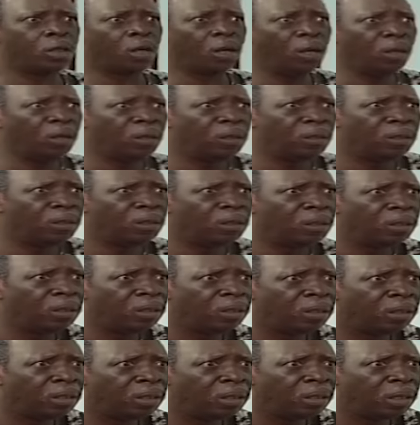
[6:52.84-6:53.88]
Huh?
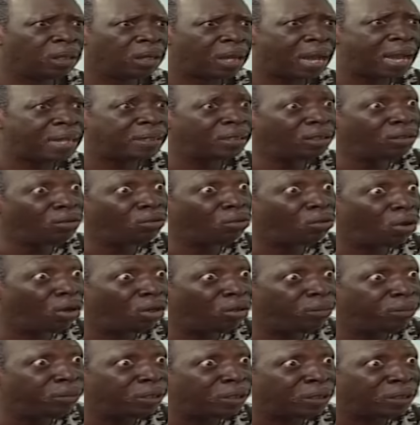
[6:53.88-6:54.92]
I think you
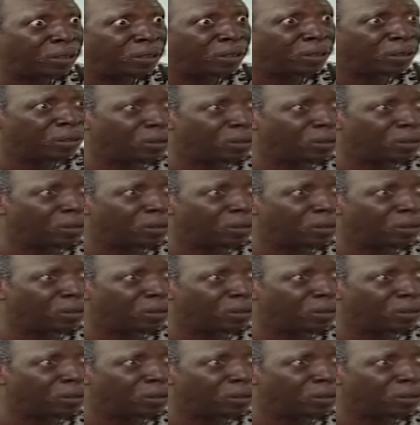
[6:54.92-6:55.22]
called me.